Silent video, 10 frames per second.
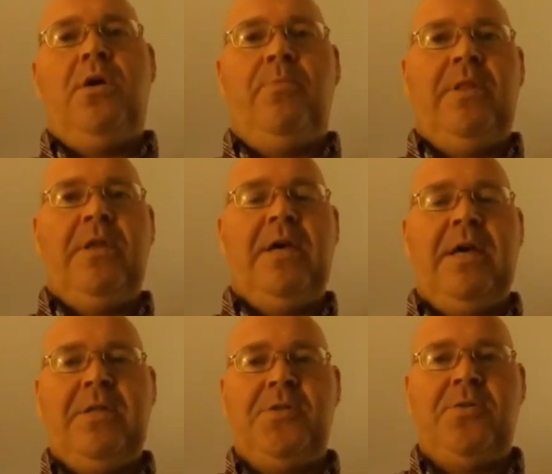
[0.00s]
I mean that
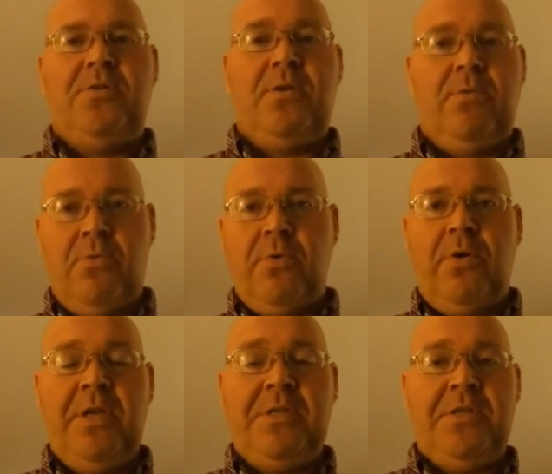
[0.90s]
that's the real
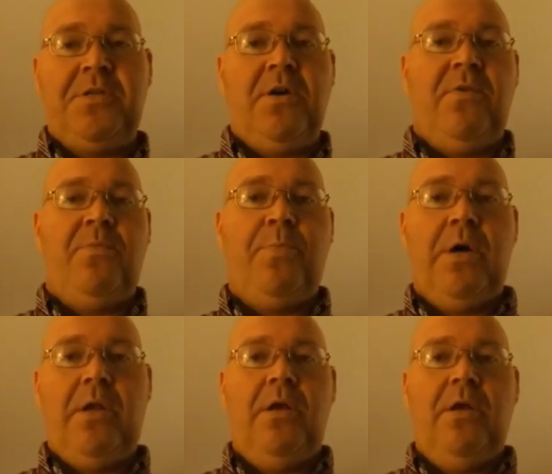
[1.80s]
easy stuff.
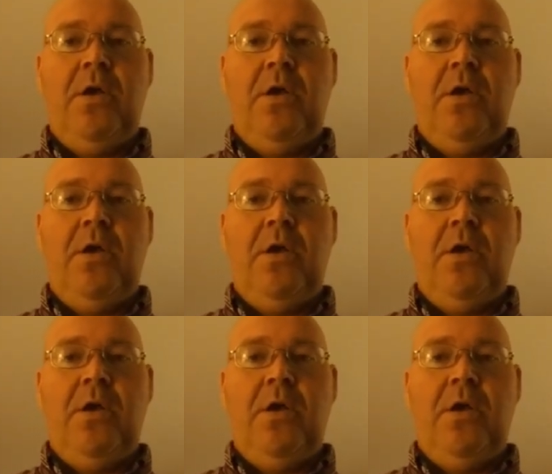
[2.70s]
But